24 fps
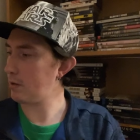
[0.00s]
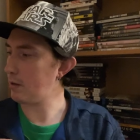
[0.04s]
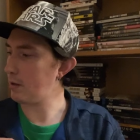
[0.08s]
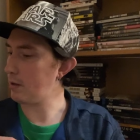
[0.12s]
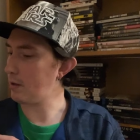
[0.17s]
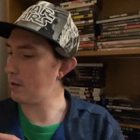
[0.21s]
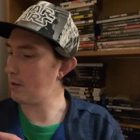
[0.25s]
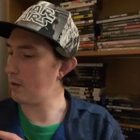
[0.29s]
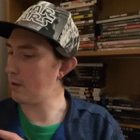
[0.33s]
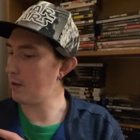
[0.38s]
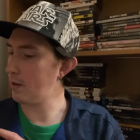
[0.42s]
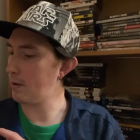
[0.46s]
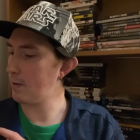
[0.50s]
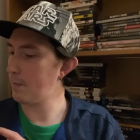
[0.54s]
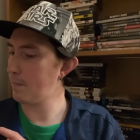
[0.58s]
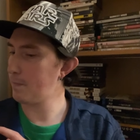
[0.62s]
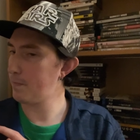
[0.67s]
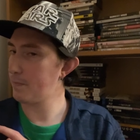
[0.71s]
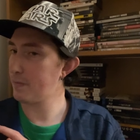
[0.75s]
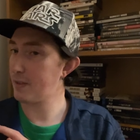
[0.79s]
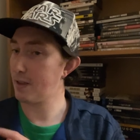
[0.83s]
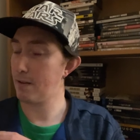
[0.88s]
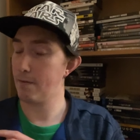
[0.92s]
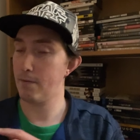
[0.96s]
Uh,
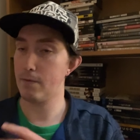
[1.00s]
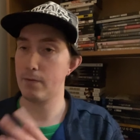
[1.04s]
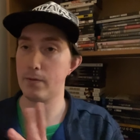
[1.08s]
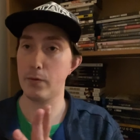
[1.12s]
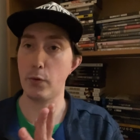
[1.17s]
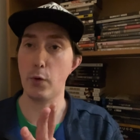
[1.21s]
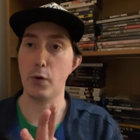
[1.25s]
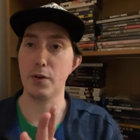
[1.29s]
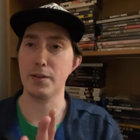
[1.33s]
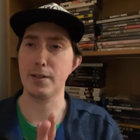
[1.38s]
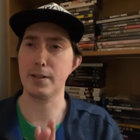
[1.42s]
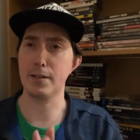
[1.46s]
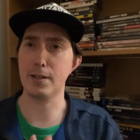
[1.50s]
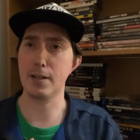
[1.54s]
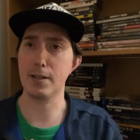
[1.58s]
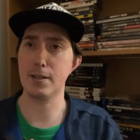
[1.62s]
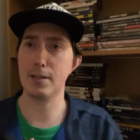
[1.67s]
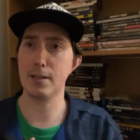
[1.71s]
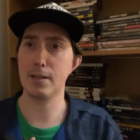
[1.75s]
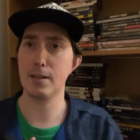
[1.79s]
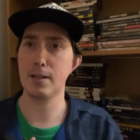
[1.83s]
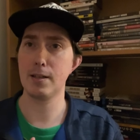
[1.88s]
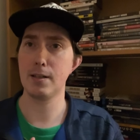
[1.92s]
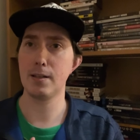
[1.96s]
of course, since
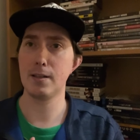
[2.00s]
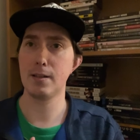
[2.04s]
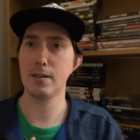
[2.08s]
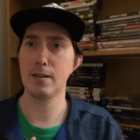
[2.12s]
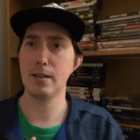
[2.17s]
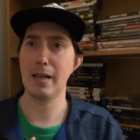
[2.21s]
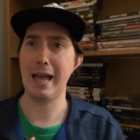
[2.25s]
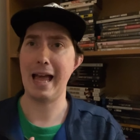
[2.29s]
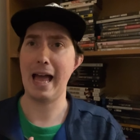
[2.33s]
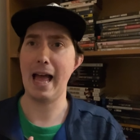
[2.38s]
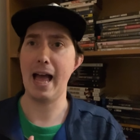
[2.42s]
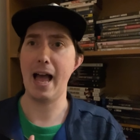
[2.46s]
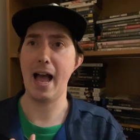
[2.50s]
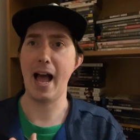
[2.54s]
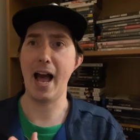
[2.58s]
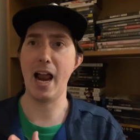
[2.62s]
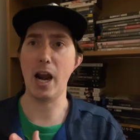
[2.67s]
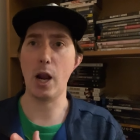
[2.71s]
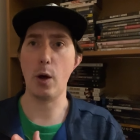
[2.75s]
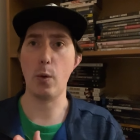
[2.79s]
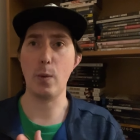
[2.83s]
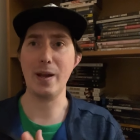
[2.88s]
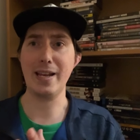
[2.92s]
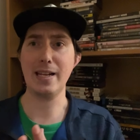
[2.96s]
it's
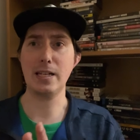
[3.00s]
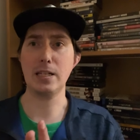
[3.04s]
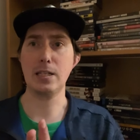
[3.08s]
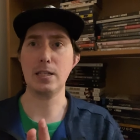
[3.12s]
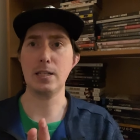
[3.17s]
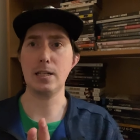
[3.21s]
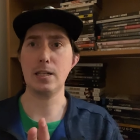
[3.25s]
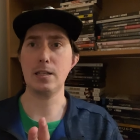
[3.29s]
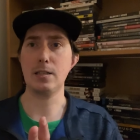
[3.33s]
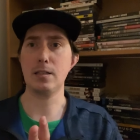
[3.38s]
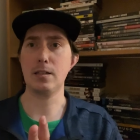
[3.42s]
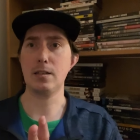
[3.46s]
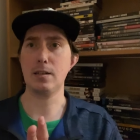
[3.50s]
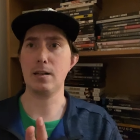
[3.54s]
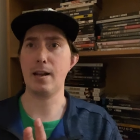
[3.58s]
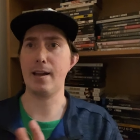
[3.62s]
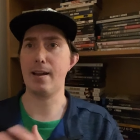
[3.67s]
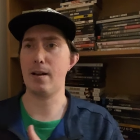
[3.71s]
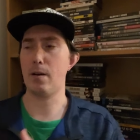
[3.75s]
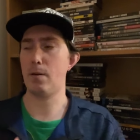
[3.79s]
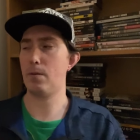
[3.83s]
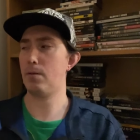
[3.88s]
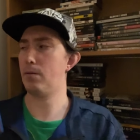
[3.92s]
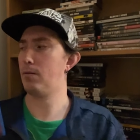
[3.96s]
Halloween season
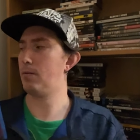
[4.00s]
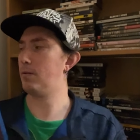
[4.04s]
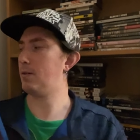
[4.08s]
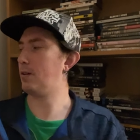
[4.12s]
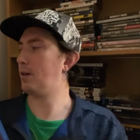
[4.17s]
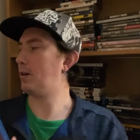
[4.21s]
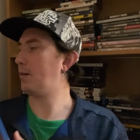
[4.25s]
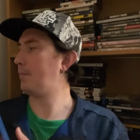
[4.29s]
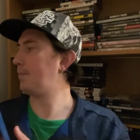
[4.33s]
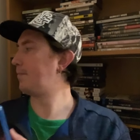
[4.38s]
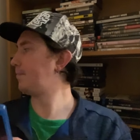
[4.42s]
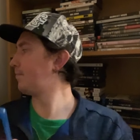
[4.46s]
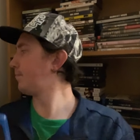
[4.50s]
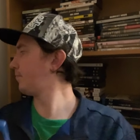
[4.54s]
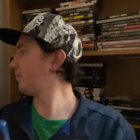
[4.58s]
now, um,